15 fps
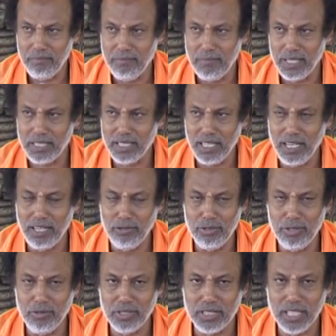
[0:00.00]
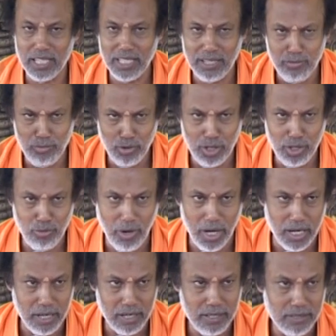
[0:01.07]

Material universe, there can be only one.